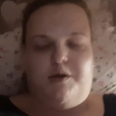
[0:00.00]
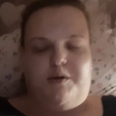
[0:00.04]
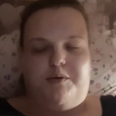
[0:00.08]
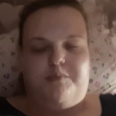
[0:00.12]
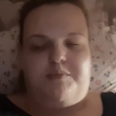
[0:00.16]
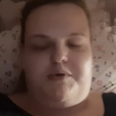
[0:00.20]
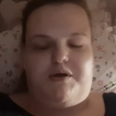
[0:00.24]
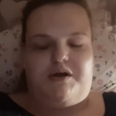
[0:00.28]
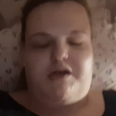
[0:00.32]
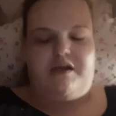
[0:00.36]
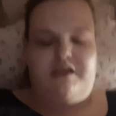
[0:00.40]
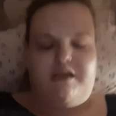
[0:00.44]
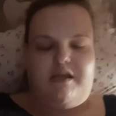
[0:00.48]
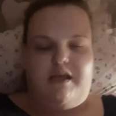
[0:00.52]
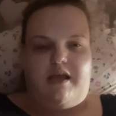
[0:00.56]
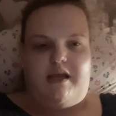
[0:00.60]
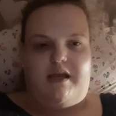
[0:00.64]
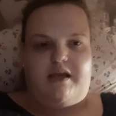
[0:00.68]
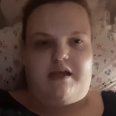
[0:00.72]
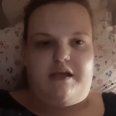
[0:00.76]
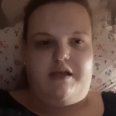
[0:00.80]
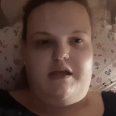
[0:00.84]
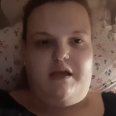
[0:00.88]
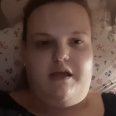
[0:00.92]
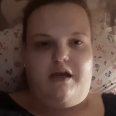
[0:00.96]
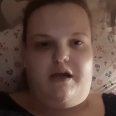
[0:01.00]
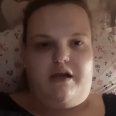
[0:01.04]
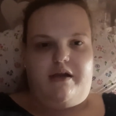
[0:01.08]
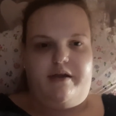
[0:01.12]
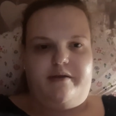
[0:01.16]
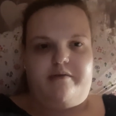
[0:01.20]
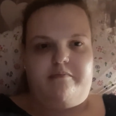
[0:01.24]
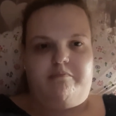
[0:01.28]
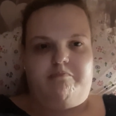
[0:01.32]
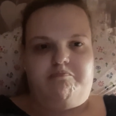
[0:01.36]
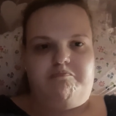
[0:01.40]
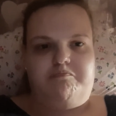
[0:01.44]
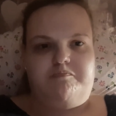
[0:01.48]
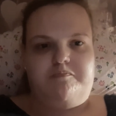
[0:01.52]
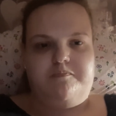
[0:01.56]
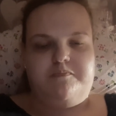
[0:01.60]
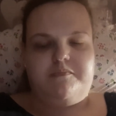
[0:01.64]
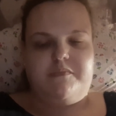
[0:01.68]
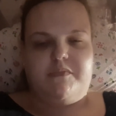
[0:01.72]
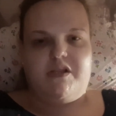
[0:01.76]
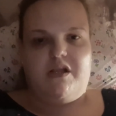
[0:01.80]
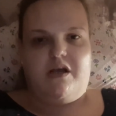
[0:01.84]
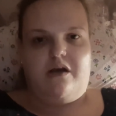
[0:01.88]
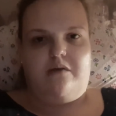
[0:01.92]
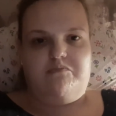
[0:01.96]
but yeah, I'm
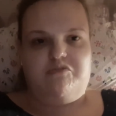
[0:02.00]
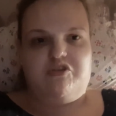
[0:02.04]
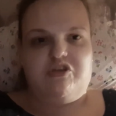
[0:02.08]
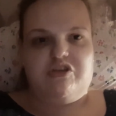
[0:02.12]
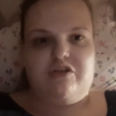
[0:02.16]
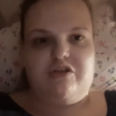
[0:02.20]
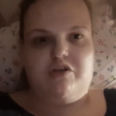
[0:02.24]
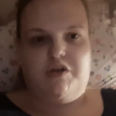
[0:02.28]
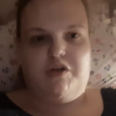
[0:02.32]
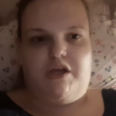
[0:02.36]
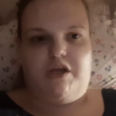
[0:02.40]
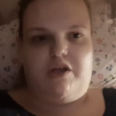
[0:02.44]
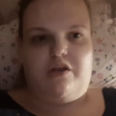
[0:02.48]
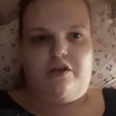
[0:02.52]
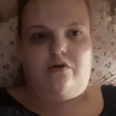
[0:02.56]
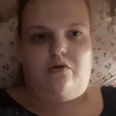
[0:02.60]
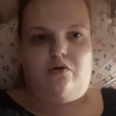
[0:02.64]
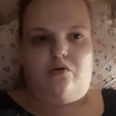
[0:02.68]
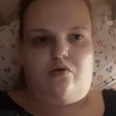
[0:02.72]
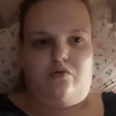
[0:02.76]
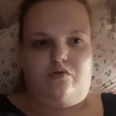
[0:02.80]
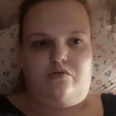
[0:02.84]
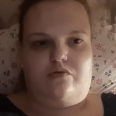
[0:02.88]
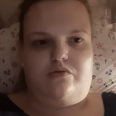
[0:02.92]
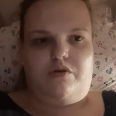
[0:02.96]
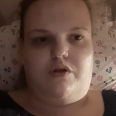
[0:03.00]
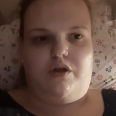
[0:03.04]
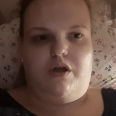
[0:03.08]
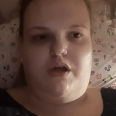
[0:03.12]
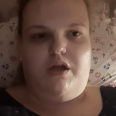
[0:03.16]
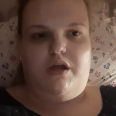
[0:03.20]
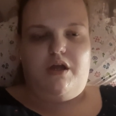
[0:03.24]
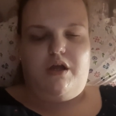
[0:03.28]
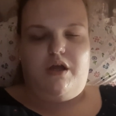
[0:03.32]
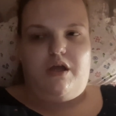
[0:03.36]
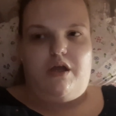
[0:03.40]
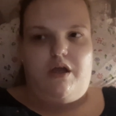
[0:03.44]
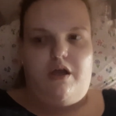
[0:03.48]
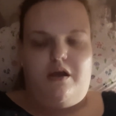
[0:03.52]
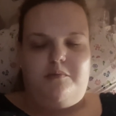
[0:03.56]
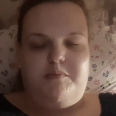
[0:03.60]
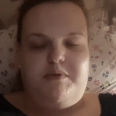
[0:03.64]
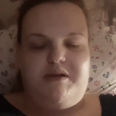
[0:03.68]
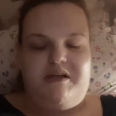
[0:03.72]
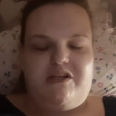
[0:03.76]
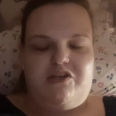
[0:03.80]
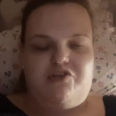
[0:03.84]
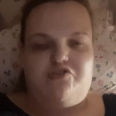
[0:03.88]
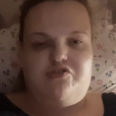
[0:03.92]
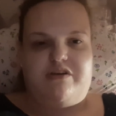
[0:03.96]
just looking on
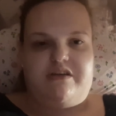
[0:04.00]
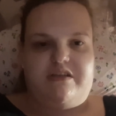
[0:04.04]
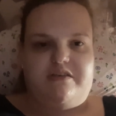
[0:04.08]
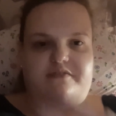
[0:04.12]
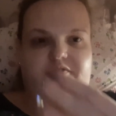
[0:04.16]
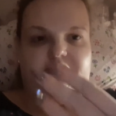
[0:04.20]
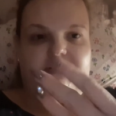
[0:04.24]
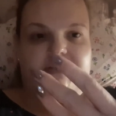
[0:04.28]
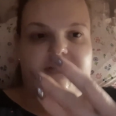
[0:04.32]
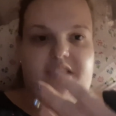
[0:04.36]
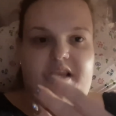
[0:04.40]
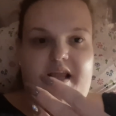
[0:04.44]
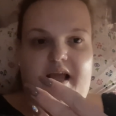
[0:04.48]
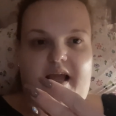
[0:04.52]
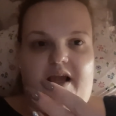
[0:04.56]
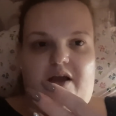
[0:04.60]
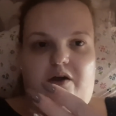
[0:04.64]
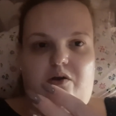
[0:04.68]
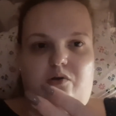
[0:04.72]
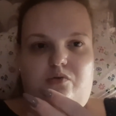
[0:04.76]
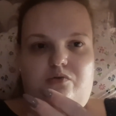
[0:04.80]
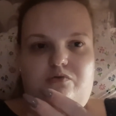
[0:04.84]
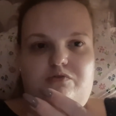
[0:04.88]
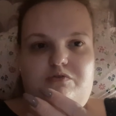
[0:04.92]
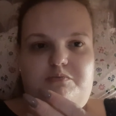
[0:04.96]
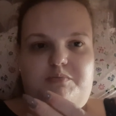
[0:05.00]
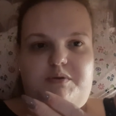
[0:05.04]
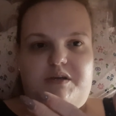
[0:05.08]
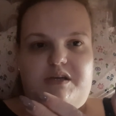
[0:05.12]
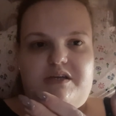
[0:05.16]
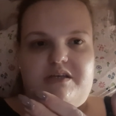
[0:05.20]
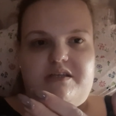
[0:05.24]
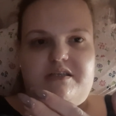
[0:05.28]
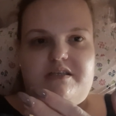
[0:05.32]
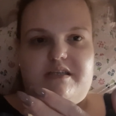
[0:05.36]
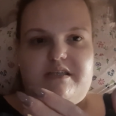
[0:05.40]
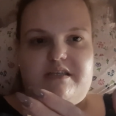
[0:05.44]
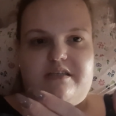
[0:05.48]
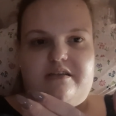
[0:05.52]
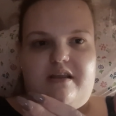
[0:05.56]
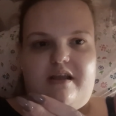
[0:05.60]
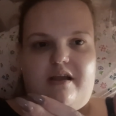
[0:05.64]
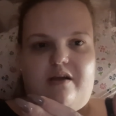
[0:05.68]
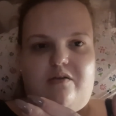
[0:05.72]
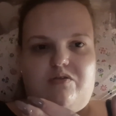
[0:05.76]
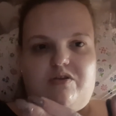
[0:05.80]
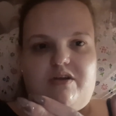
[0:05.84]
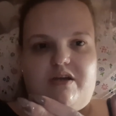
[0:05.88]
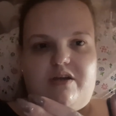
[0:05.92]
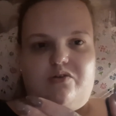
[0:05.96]
Pinterest for nails because it's
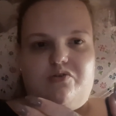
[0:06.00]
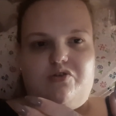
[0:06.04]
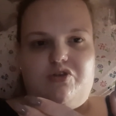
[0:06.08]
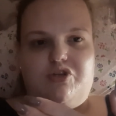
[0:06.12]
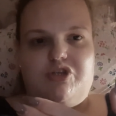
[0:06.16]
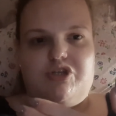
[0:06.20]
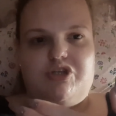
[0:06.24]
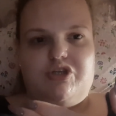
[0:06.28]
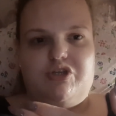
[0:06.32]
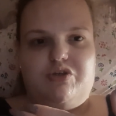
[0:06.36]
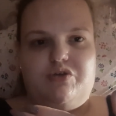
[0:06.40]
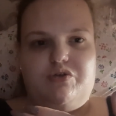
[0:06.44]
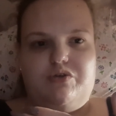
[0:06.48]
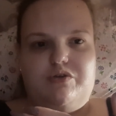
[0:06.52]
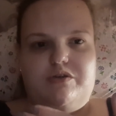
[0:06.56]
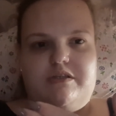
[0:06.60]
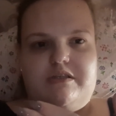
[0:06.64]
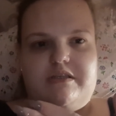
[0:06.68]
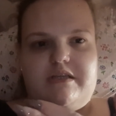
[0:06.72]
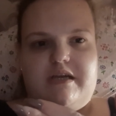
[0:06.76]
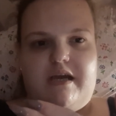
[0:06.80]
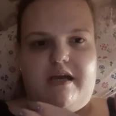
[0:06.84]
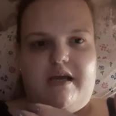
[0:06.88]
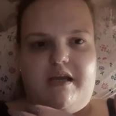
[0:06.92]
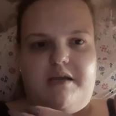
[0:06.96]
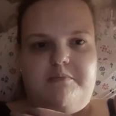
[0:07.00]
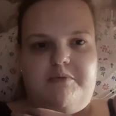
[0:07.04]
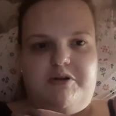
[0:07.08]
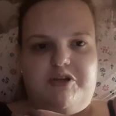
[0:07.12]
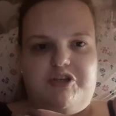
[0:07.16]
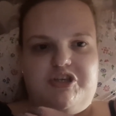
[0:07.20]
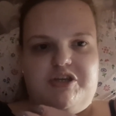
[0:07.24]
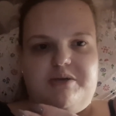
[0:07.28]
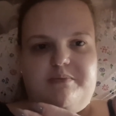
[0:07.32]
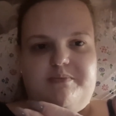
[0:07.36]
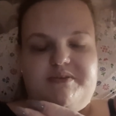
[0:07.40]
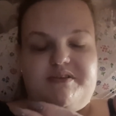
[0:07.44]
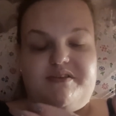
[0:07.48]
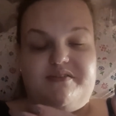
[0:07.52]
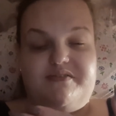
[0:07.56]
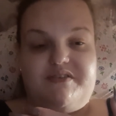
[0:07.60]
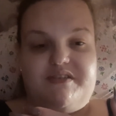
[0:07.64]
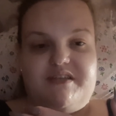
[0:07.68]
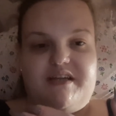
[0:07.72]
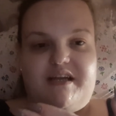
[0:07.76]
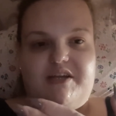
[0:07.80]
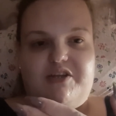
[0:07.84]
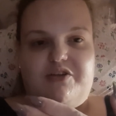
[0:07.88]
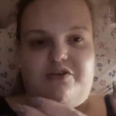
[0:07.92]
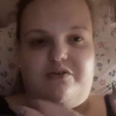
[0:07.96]
nail day on Tuesday. My gems have
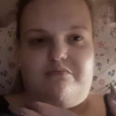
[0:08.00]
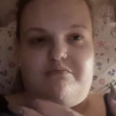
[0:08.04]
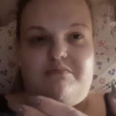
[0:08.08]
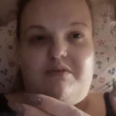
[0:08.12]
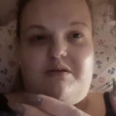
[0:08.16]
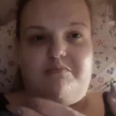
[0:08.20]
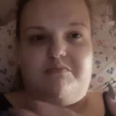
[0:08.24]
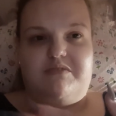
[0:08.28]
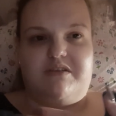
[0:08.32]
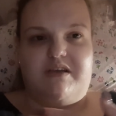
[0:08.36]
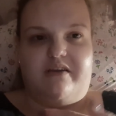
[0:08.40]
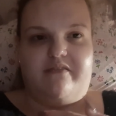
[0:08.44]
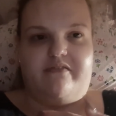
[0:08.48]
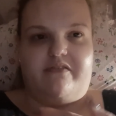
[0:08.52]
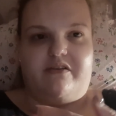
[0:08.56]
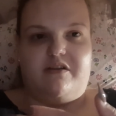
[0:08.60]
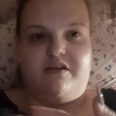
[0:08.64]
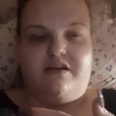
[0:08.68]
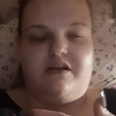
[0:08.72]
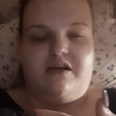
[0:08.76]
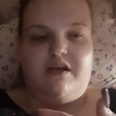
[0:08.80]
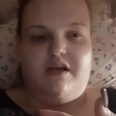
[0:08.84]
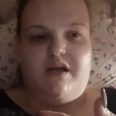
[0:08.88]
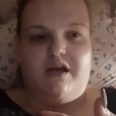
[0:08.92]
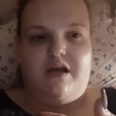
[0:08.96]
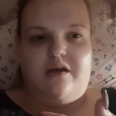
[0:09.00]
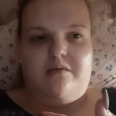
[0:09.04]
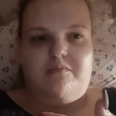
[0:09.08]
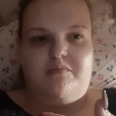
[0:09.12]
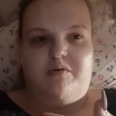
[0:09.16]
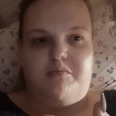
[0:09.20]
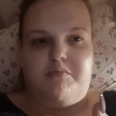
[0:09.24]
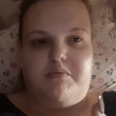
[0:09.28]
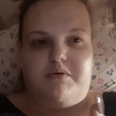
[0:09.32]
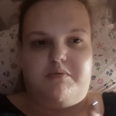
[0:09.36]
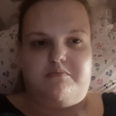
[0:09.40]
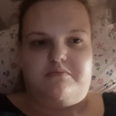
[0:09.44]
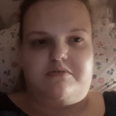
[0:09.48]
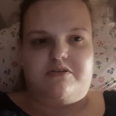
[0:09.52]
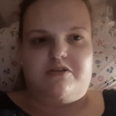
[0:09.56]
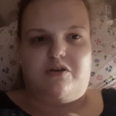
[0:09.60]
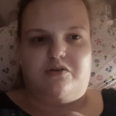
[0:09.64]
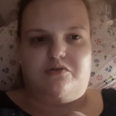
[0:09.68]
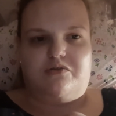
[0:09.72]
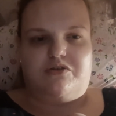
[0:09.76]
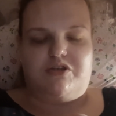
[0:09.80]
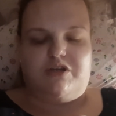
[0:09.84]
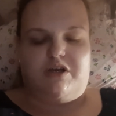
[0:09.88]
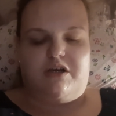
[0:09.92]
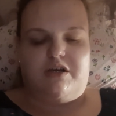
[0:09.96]
stayed on, Mum's haven't, but Mum
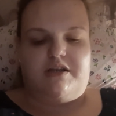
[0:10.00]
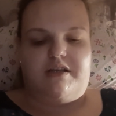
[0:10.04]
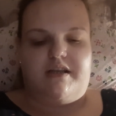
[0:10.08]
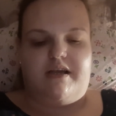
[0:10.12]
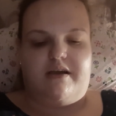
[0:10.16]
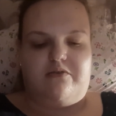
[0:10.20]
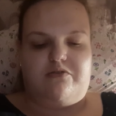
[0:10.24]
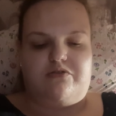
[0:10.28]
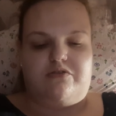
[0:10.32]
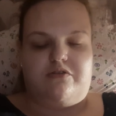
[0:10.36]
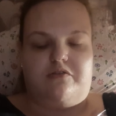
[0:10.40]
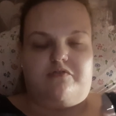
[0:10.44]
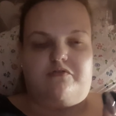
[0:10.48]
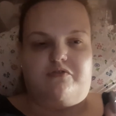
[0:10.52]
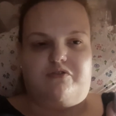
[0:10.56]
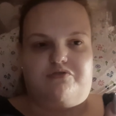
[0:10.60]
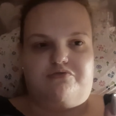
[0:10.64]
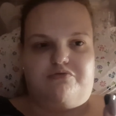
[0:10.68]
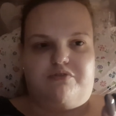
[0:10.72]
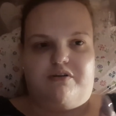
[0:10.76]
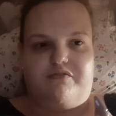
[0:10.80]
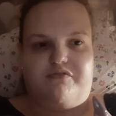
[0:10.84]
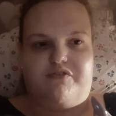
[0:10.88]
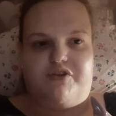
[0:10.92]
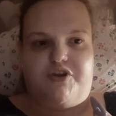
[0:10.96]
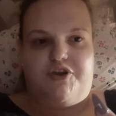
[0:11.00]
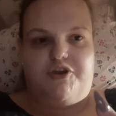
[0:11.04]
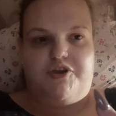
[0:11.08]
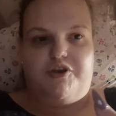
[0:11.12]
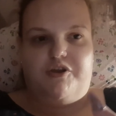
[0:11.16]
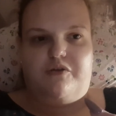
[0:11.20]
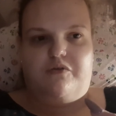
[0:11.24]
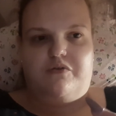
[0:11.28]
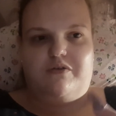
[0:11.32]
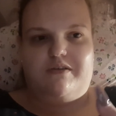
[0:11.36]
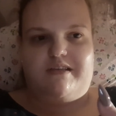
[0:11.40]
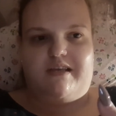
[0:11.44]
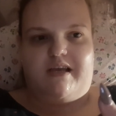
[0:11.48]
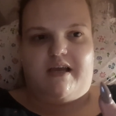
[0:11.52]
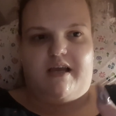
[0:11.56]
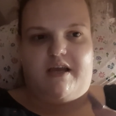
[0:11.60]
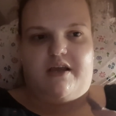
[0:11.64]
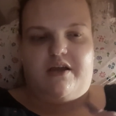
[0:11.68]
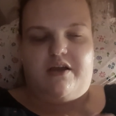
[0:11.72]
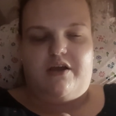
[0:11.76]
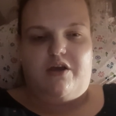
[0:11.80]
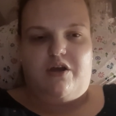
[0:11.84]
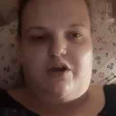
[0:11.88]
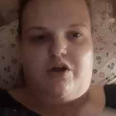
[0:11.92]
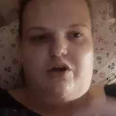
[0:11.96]
soaked her nails off because we're having a new set
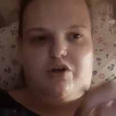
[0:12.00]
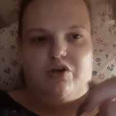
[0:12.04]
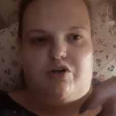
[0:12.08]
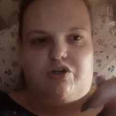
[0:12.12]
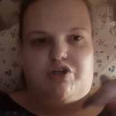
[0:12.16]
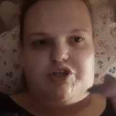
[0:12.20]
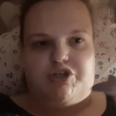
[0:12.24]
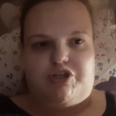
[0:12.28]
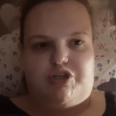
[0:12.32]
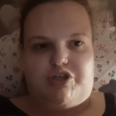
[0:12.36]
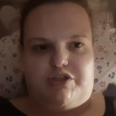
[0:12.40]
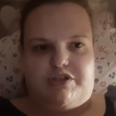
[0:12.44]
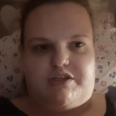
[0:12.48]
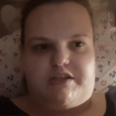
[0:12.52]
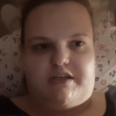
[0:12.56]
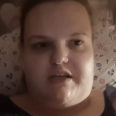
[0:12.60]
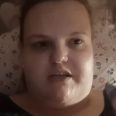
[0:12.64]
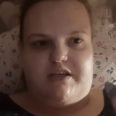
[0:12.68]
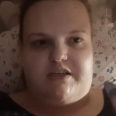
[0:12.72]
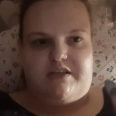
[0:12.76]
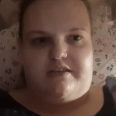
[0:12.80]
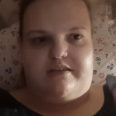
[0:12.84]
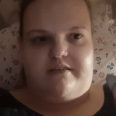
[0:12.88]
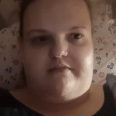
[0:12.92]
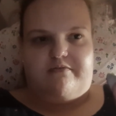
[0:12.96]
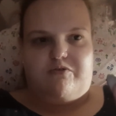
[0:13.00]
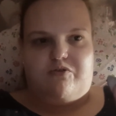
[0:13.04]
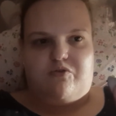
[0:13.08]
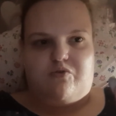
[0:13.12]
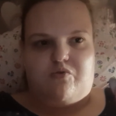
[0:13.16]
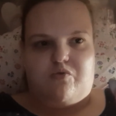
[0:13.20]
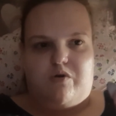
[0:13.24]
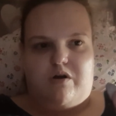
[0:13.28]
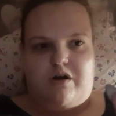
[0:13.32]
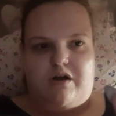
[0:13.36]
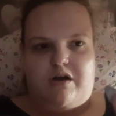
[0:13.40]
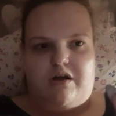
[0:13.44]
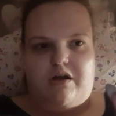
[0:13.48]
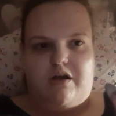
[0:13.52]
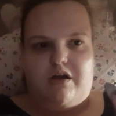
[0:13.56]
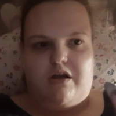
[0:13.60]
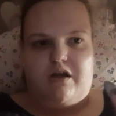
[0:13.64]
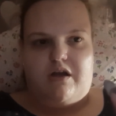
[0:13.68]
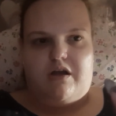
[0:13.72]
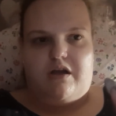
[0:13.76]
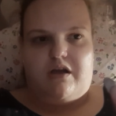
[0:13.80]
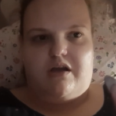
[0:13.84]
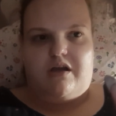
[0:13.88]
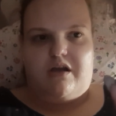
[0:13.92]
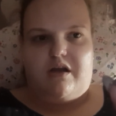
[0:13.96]
on Tuesday because they're all
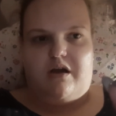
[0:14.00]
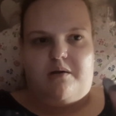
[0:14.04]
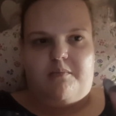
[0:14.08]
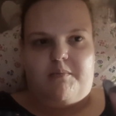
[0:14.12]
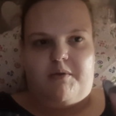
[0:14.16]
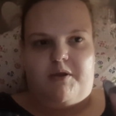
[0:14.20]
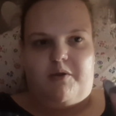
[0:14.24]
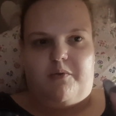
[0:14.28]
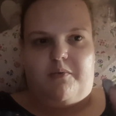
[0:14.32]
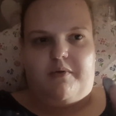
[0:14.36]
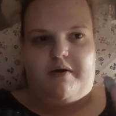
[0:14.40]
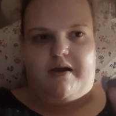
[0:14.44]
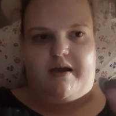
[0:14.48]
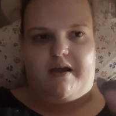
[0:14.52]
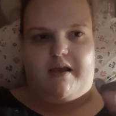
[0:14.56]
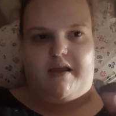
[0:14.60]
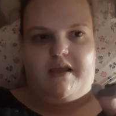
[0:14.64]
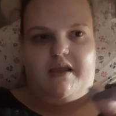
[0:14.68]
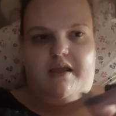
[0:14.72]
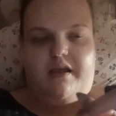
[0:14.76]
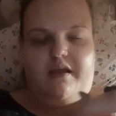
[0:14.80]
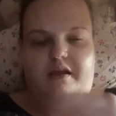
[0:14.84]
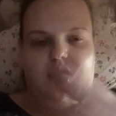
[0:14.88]
coming away.